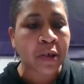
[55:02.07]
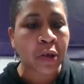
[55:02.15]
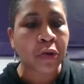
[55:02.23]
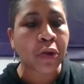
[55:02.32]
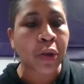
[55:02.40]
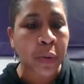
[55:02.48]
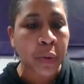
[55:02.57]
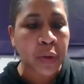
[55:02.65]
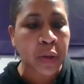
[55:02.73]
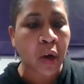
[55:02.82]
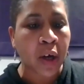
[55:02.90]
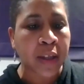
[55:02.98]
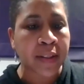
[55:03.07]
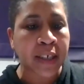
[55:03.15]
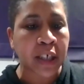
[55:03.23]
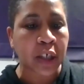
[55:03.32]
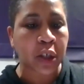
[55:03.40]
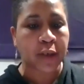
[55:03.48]
that you use on the
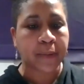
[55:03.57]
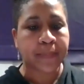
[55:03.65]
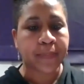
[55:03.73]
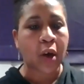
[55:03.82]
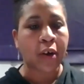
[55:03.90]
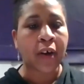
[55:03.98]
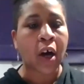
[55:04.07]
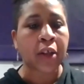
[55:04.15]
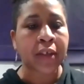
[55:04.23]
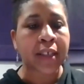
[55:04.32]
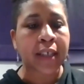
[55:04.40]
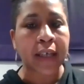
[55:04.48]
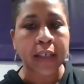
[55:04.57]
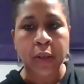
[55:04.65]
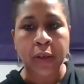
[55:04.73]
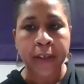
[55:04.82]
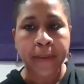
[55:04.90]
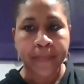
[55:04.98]
dish, on, on the duck,
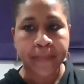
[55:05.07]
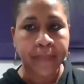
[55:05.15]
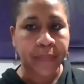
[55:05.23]
sorry.